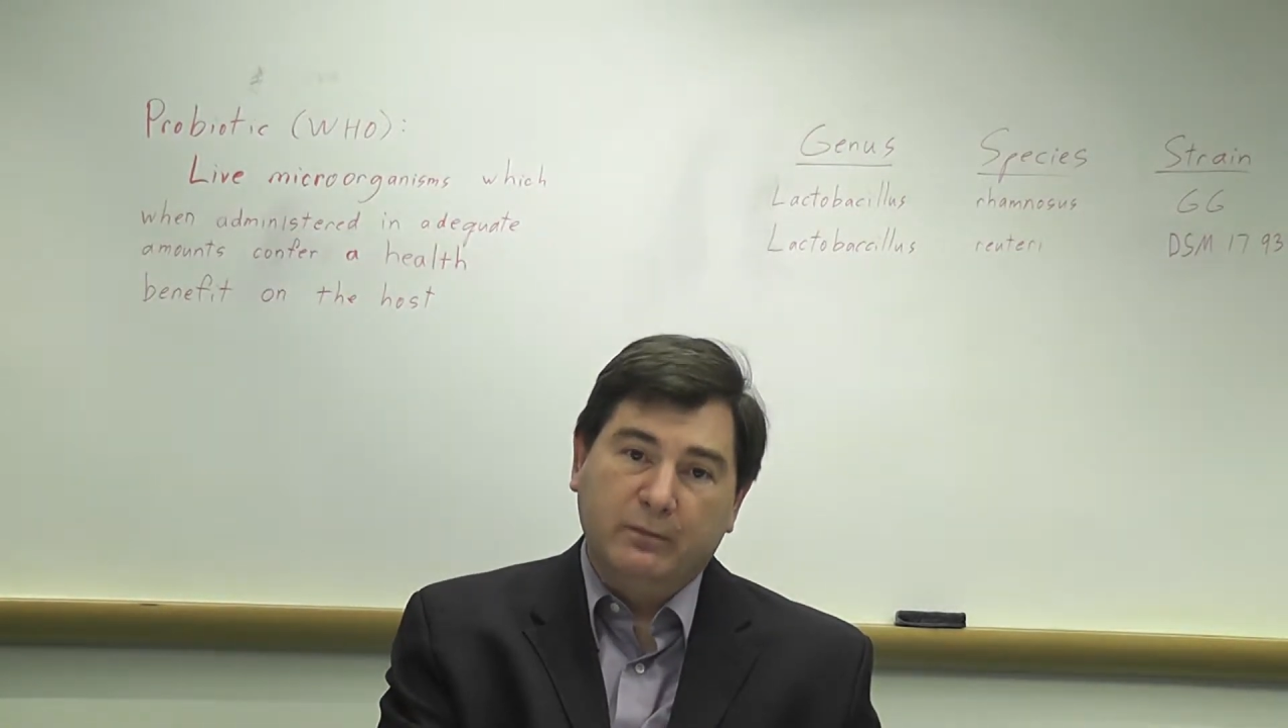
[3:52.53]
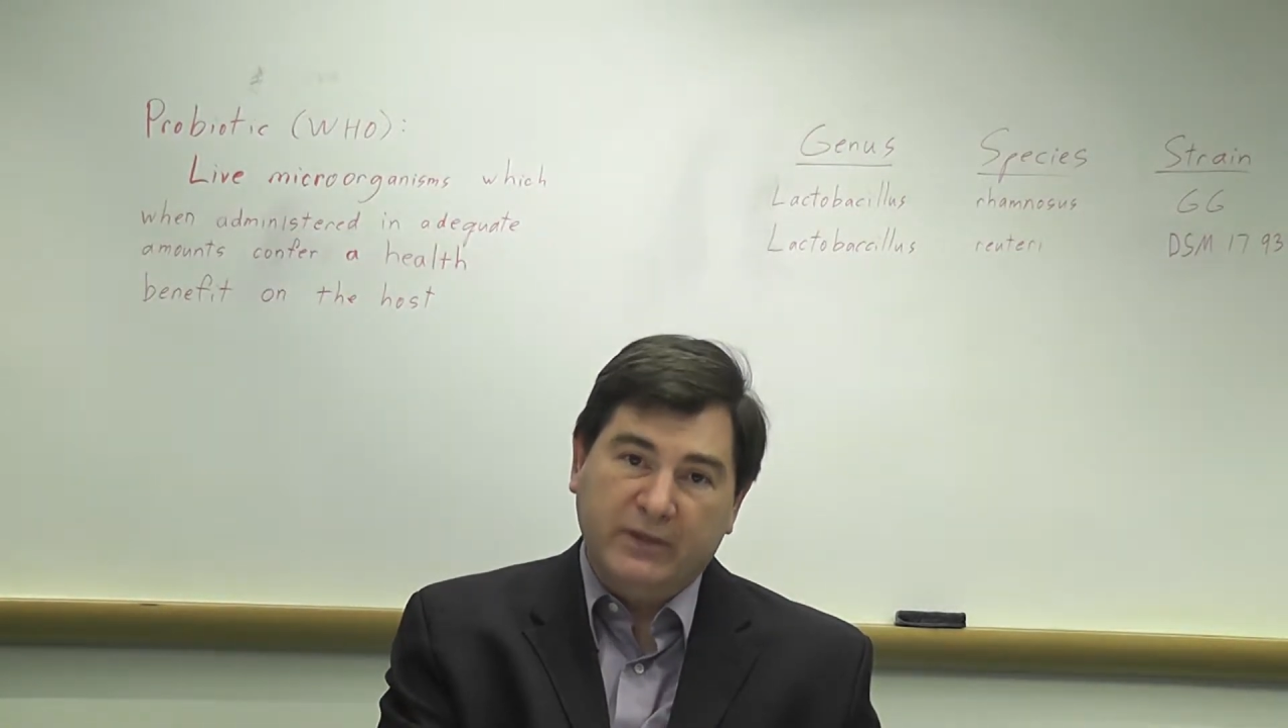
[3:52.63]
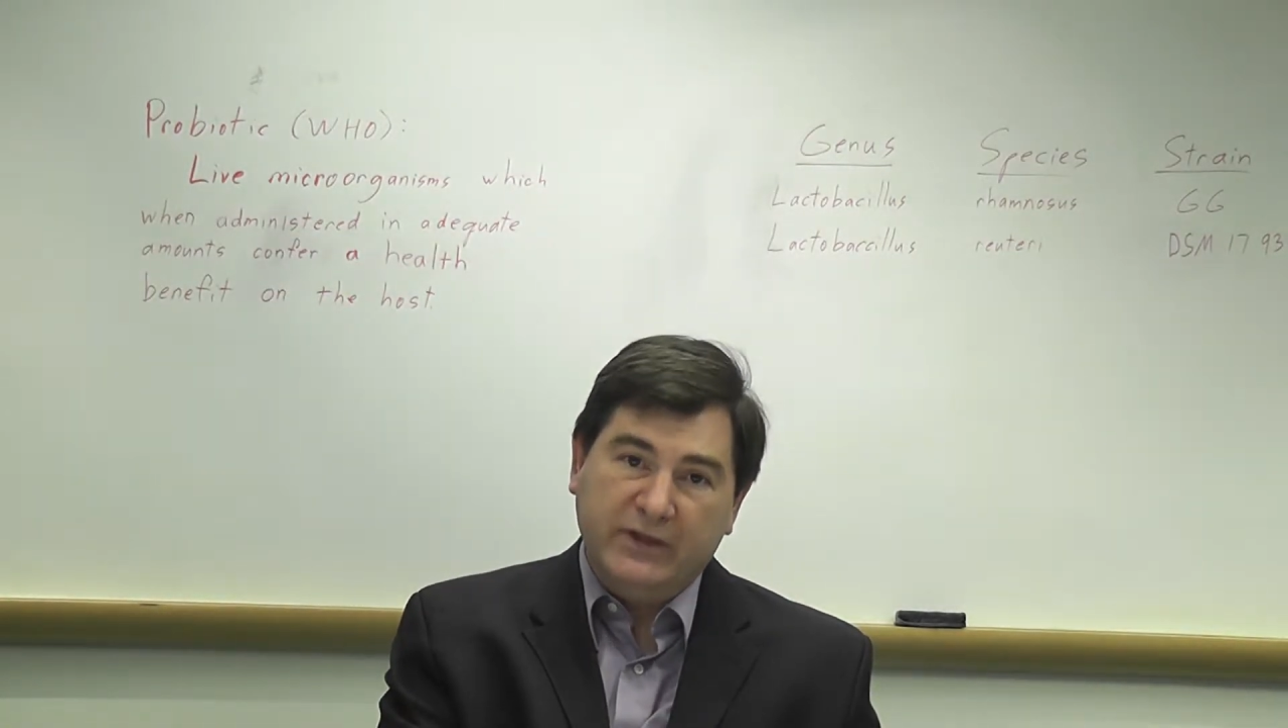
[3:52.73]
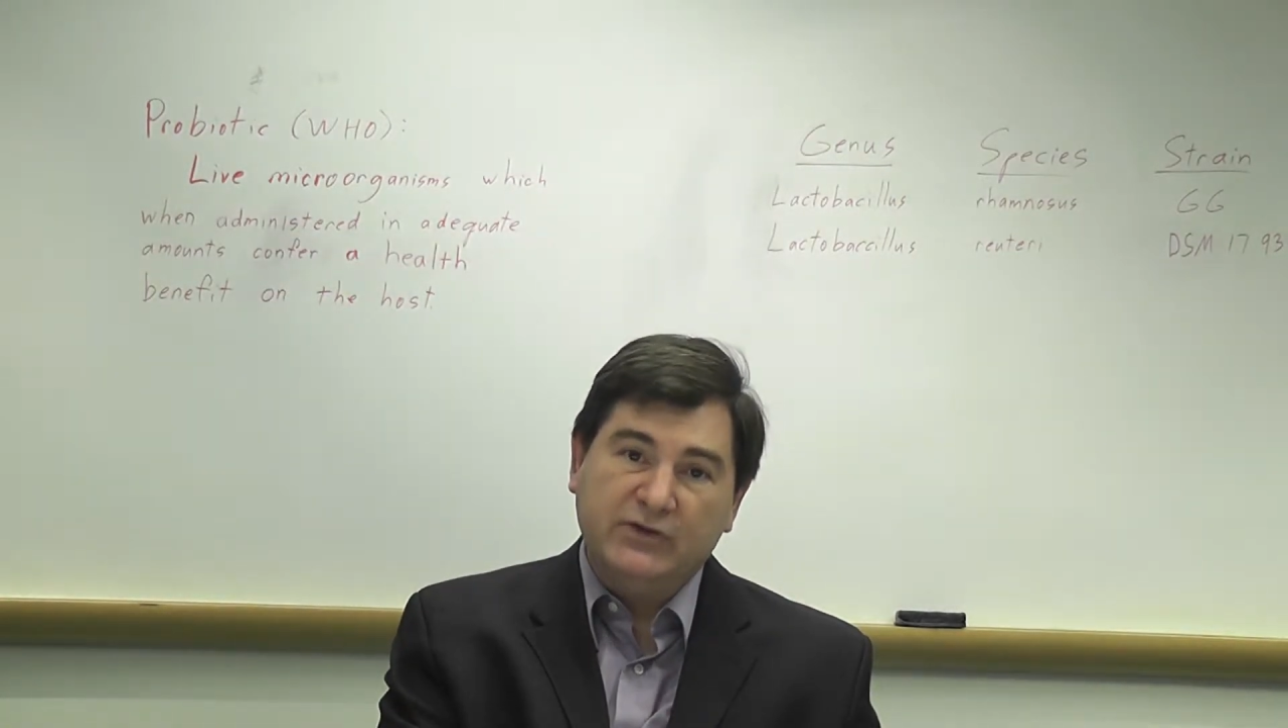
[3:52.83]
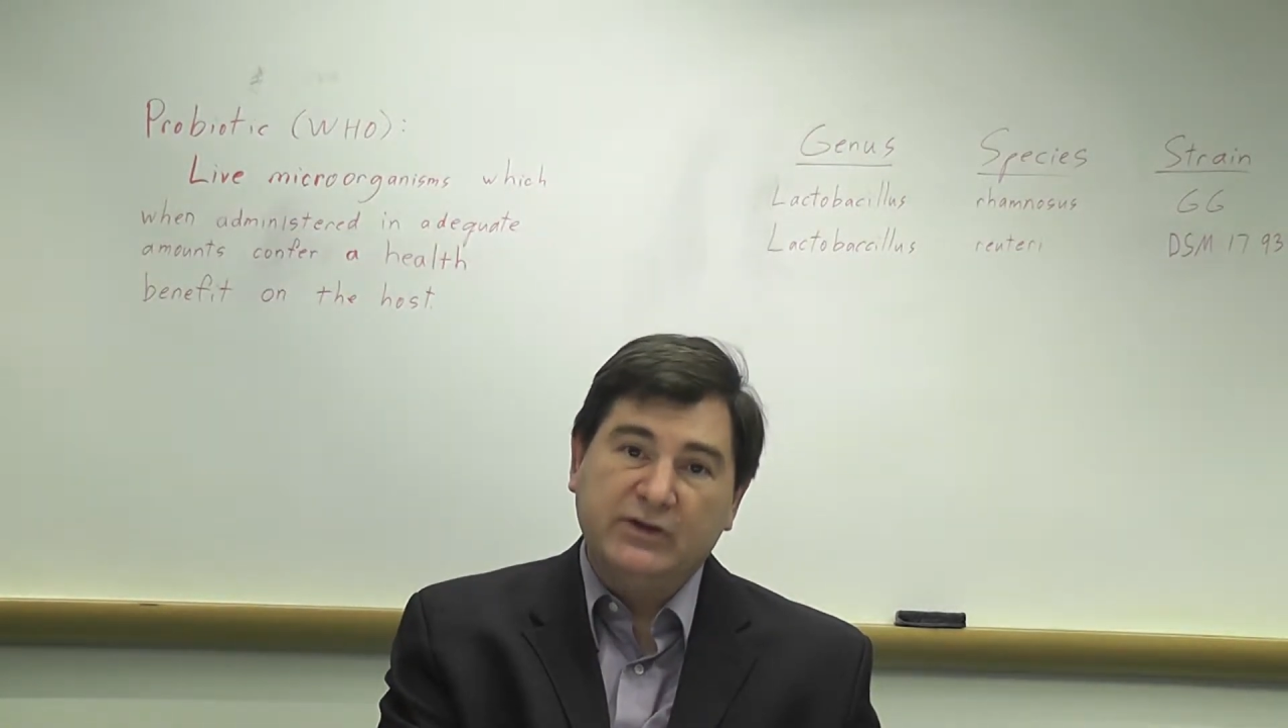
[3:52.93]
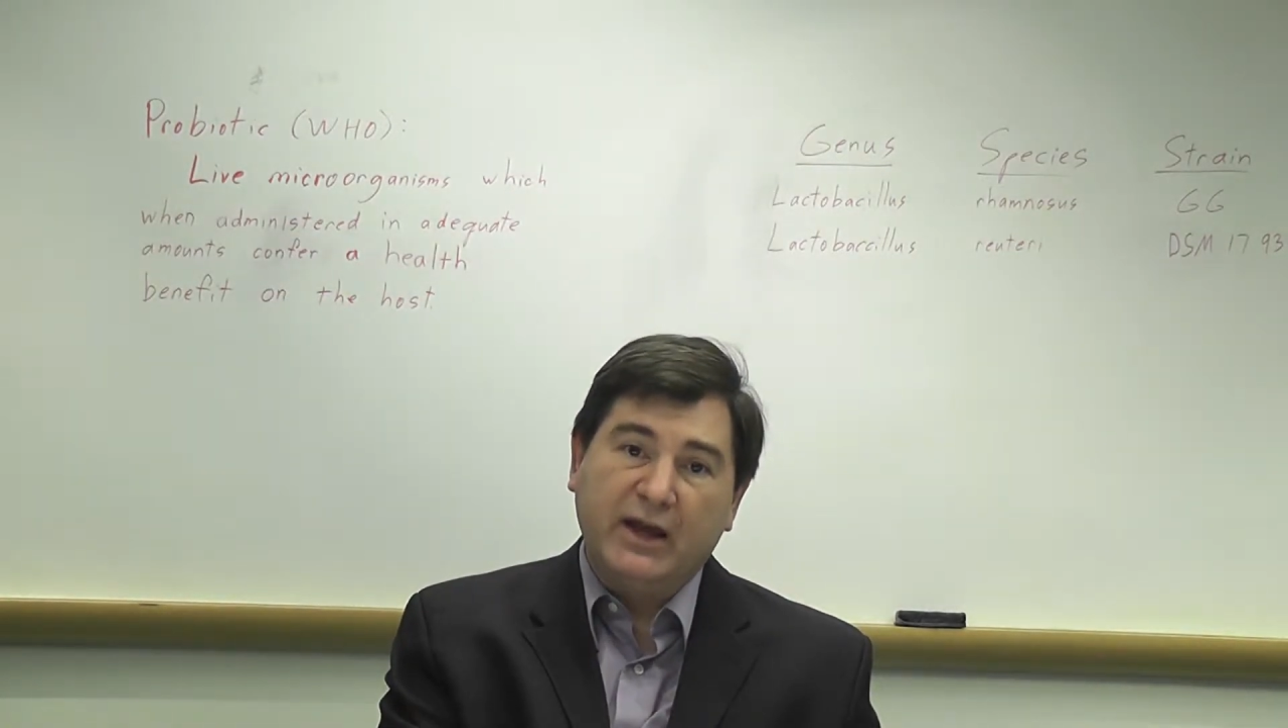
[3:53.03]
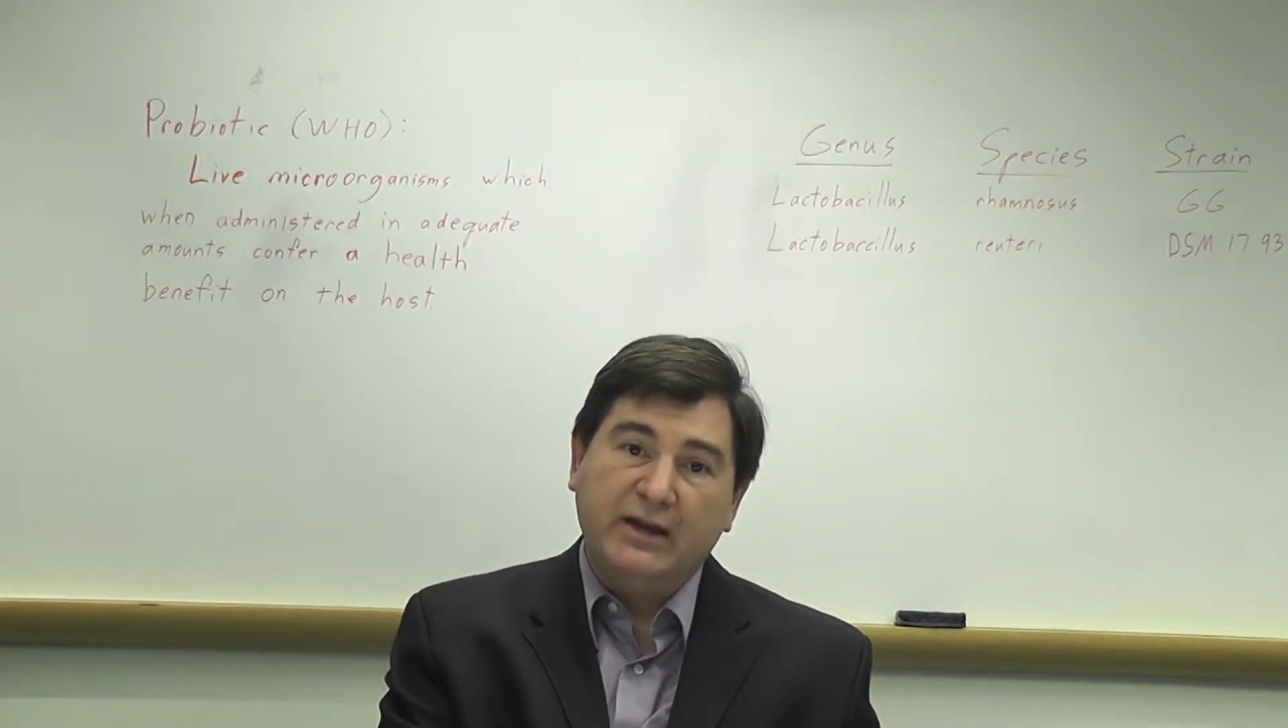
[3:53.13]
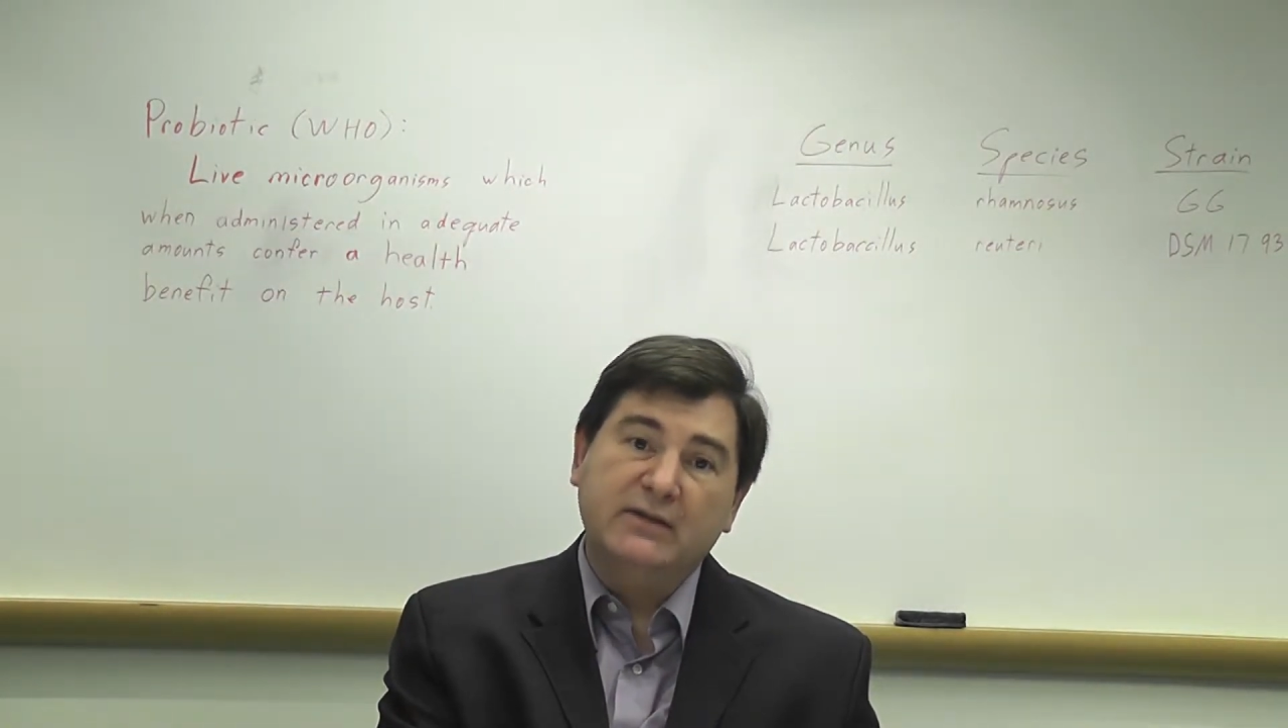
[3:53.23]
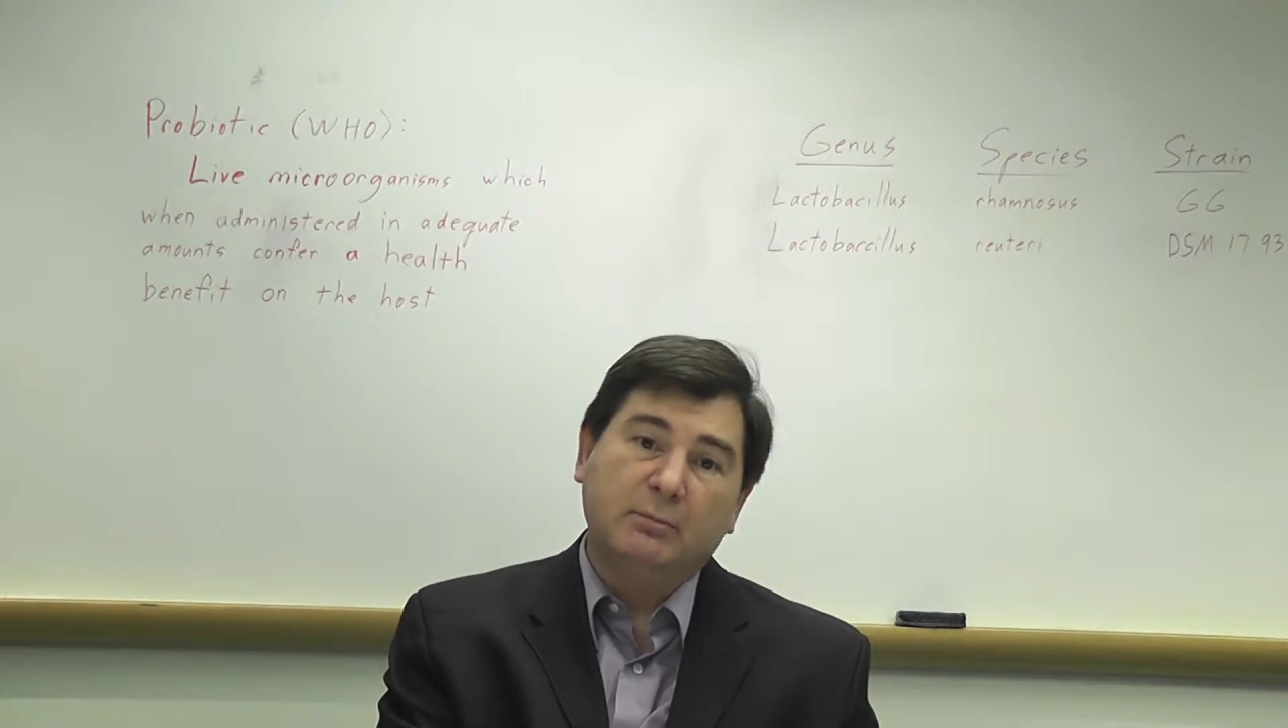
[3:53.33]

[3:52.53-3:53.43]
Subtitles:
These studies,